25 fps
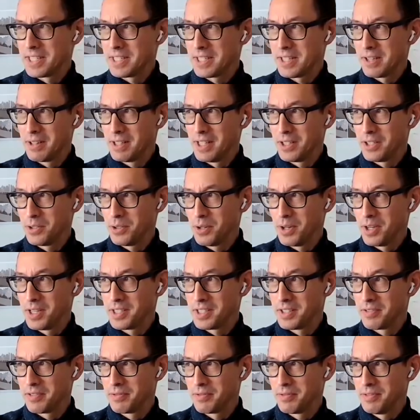necessarily a
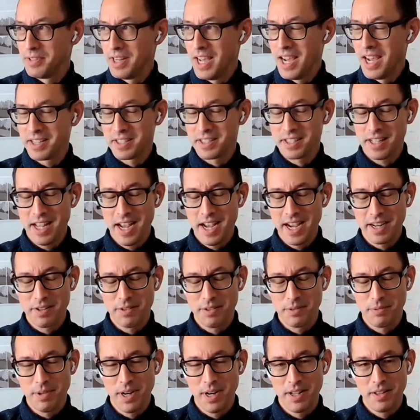choice of not Slack,
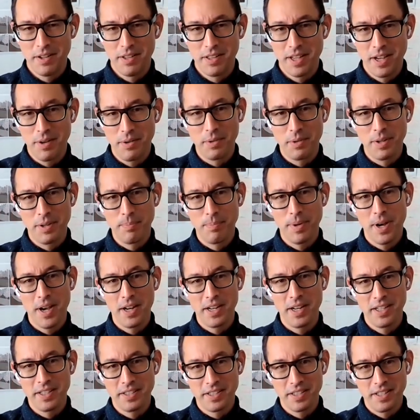but rather that we
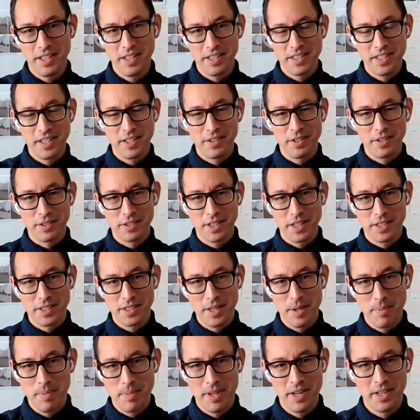bought into this
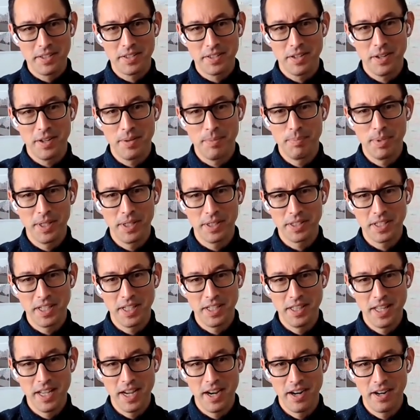ecosystem and it's all built
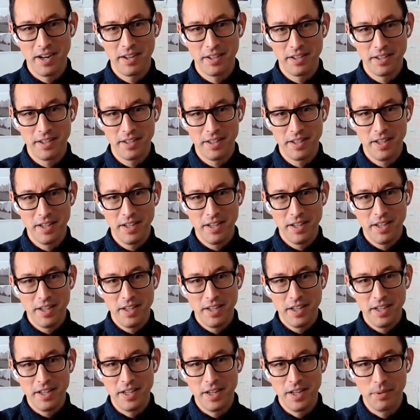in there.
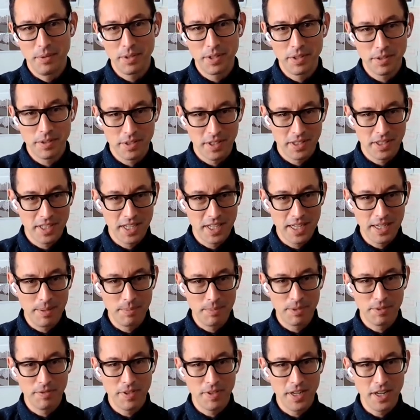We use the
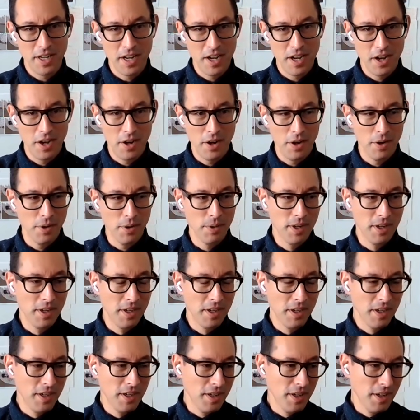Teams video
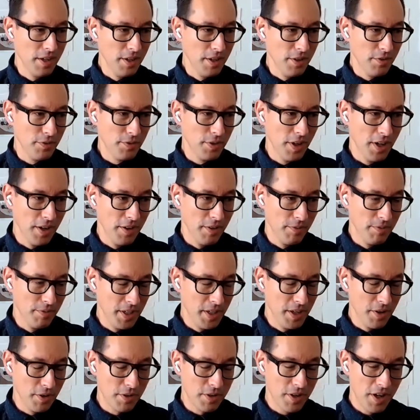for our
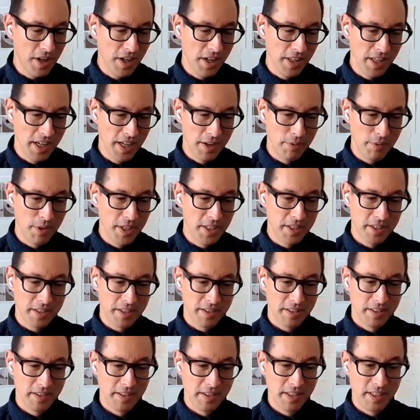video calling,
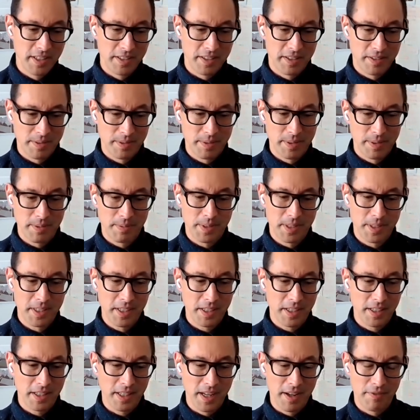which is
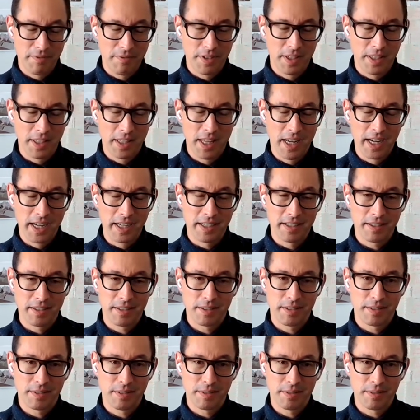still, I feel like,